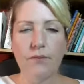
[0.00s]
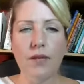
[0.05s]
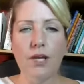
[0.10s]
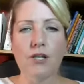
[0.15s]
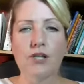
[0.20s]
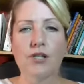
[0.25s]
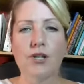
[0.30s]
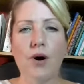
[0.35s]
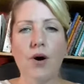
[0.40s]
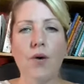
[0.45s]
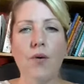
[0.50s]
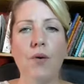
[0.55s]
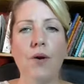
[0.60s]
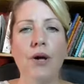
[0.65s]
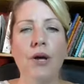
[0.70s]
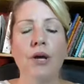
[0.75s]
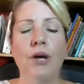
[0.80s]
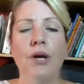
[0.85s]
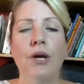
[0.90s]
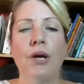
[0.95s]
So
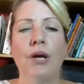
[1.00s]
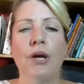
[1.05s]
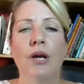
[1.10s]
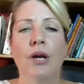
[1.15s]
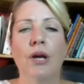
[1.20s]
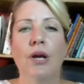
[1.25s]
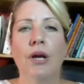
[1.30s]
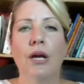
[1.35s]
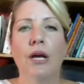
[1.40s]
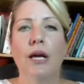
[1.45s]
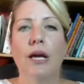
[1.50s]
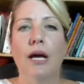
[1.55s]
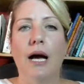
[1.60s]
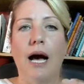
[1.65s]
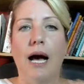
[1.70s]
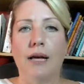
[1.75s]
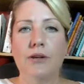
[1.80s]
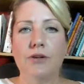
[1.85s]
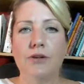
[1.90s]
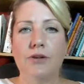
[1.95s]

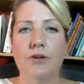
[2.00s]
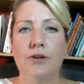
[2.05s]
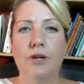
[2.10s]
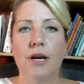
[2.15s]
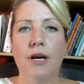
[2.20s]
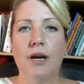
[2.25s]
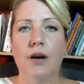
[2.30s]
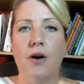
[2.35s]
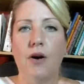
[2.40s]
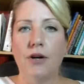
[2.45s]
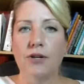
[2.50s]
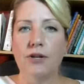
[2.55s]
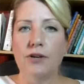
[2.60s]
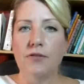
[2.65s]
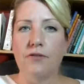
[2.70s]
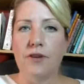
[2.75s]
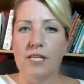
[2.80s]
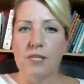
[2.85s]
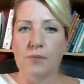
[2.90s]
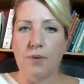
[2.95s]
on your
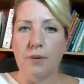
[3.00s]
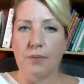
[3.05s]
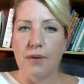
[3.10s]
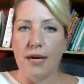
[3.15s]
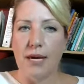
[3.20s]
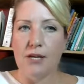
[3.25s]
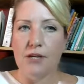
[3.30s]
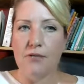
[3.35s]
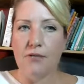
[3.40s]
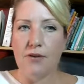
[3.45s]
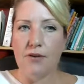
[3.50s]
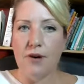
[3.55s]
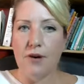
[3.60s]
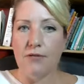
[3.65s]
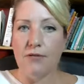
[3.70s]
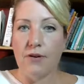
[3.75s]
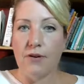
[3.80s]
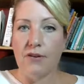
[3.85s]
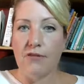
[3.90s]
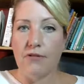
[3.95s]
Facebook page, if you're not
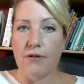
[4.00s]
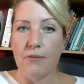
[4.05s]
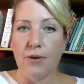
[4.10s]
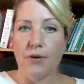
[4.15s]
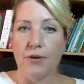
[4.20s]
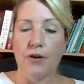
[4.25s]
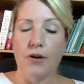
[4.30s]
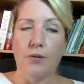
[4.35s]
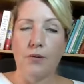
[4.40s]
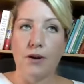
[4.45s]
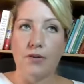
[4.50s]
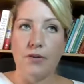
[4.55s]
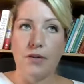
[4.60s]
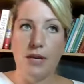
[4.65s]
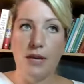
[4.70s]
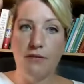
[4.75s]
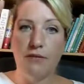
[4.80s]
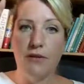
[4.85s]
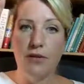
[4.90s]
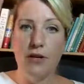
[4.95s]
very familiar with it,
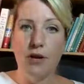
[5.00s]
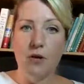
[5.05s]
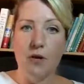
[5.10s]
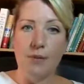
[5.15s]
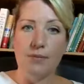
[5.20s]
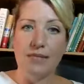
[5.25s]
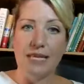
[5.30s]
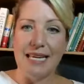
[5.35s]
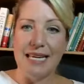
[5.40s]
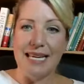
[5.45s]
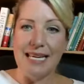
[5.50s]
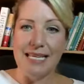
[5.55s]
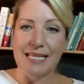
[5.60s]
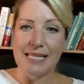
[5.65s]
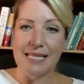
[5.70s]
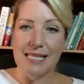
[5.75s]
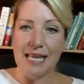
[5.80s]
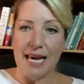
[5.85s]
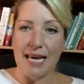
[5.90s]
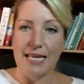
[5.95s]
if you go up to
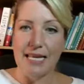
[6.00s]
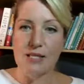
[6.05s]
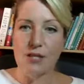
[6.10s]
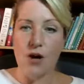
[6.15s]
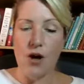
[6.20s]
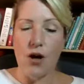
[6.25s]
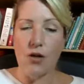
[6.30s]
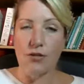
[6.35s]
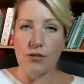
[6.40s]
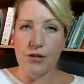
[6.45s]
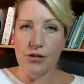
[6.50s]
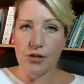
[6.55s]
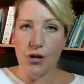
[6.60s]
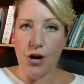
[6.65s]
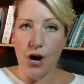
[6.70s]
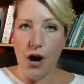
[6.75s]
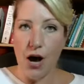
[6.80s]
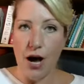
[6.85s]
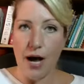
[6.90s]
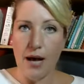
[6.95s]
Insights on the
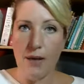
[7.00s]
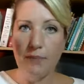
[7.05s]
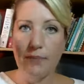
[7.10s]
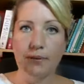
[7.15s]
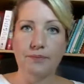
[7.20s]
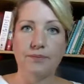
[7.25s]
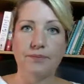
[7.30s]
top,